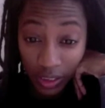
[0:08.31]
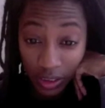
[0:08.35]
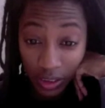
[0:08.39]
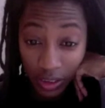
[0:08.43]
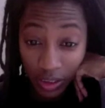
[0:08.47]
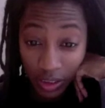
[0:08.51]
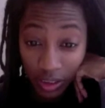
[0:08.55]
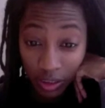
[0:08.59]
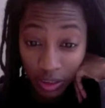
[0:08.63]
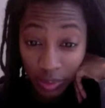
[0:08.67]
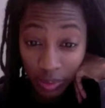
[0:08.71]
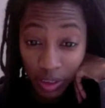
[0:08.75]
so
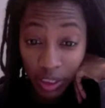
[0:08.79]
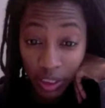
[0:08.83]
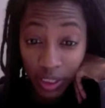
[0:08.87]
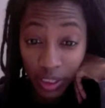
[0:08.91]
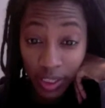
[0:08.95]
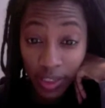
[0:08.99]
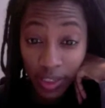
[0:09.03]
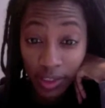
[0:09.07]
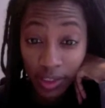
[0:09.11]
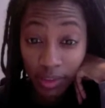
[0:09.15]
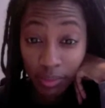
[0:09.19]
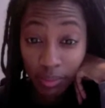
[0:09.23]
you're going to be
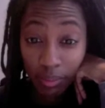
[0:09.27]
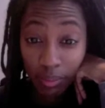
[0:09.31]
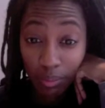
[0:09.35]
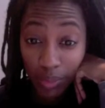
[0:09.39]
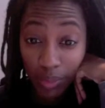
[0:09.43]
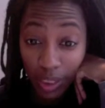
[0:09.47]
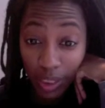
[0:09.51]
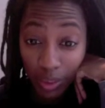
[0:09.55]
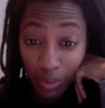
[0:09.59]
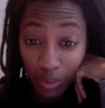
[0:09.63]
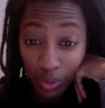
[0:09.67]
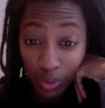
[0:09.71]
looking at
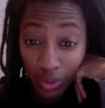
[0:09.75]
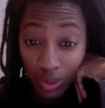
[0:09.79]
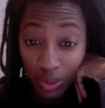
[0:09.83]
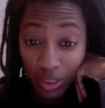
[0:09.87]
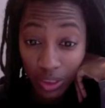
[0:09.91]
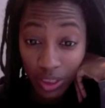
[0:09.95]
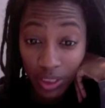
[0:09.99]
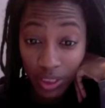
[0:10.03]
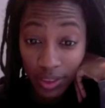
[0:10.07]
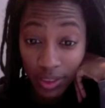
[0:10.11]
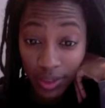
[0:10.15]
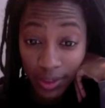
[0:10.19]
me most of
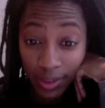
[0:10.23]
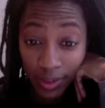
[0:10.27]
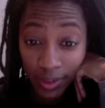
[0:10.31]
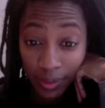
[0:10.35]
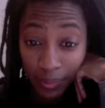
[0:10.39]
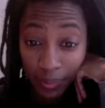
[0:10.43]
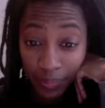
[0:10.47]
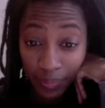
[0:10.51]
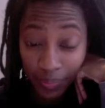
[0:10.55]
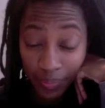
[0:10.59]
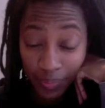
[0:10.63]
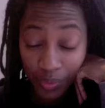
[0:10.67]
the
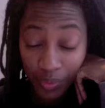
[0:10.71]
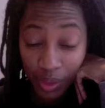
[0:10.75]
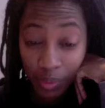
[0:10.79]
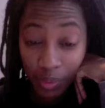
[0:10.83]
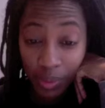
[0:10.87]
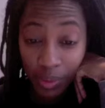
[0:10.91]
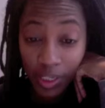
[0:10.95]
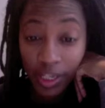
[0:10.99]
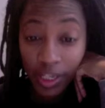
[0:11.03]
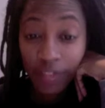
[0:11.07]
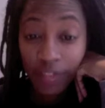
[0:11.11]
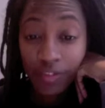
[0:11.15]
time,
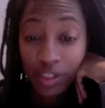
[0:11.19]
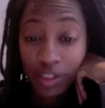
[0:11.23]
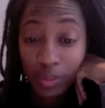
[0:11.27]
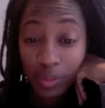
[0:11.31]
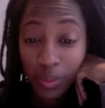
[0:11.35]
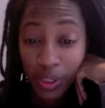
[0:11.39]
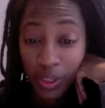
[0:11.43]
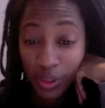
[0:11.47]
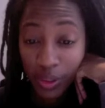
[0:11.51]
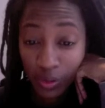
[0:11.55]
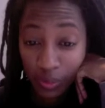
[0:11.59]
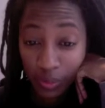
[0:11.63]
but I have some
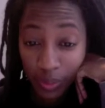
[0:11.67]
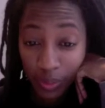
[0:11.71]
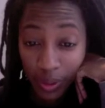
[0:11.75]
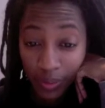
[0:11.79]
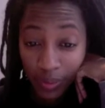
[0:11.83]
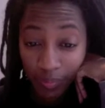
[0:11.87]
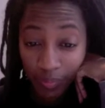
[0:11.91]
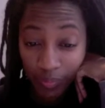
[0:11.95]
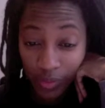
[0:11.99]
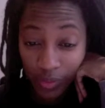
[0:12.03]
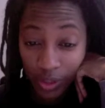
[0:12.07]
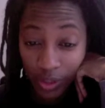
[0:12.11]
help,
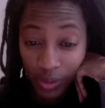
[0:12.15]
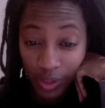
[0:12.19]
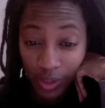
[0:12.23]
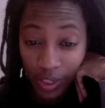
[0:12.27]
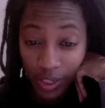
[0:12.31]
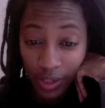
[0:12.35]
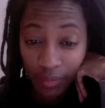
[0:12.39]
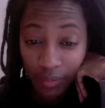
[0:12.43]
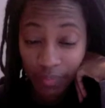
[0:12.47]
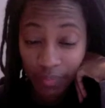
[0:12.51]
okay?